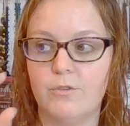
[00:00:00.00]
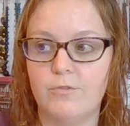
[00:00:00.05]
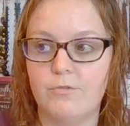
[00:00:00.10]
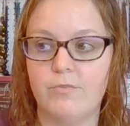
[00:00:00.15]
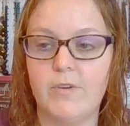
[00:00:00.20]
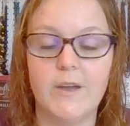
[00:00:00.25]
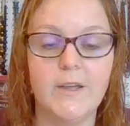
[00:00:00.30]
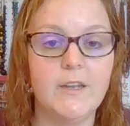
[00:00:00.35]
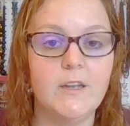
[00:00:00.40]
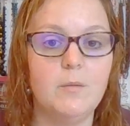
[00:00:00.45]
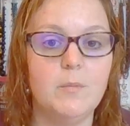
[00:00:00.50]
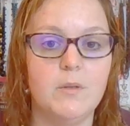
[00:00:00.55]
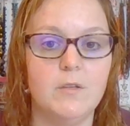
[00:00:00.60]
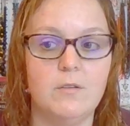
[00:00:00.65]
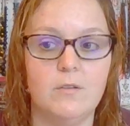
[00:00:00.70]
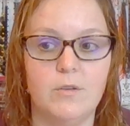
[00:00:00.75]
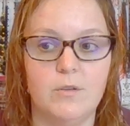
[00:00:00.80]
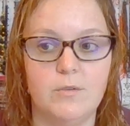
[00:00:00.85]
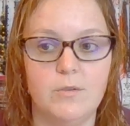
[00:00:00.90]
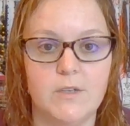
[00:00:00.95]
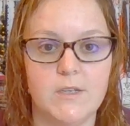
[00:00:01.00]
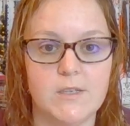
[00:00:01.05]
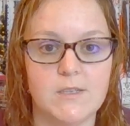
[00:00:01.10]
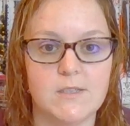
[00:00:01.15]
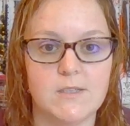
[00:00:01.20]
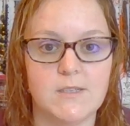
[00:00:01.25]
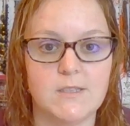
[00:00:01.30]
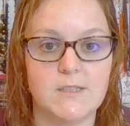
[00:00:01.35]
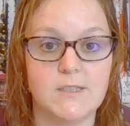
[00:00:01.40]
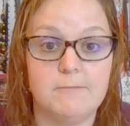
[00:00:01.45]
fighting a mental
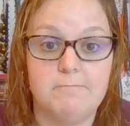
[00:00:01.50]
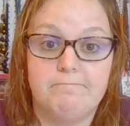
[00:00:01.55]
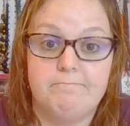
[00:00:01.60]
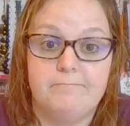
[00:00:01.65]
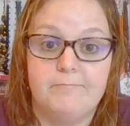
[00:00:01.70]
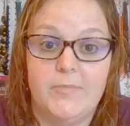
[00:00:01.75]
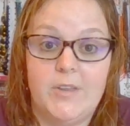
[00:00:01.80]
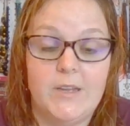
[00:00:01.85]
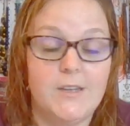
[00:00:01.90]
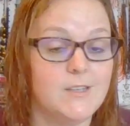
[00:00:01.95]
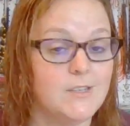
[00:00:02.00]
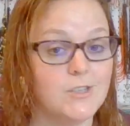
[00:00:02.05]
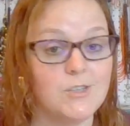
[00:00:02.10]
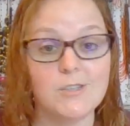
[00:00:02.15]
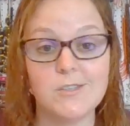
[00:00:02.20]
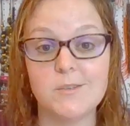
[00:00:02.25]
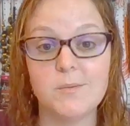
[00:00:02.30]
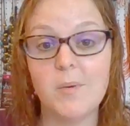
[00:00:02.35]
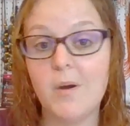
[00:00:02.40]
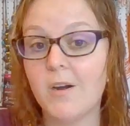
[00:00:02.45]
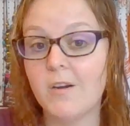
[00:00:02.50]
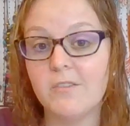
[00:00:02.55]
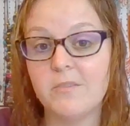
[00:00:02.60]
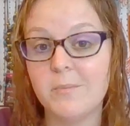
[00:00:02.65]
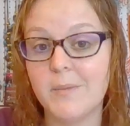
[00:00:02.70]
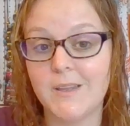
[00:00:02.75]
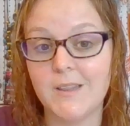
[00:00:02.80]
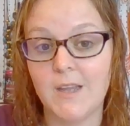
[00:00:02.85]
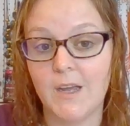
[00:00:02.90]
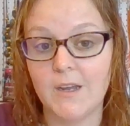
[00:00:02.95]
illness that is just a part of
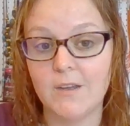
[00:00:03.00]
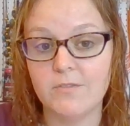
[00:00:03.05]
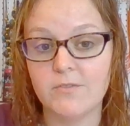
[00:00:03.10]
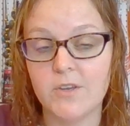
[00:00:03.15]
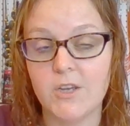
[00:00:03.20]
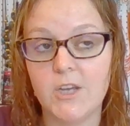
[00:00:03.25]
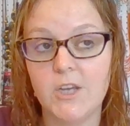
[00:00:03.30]
my life.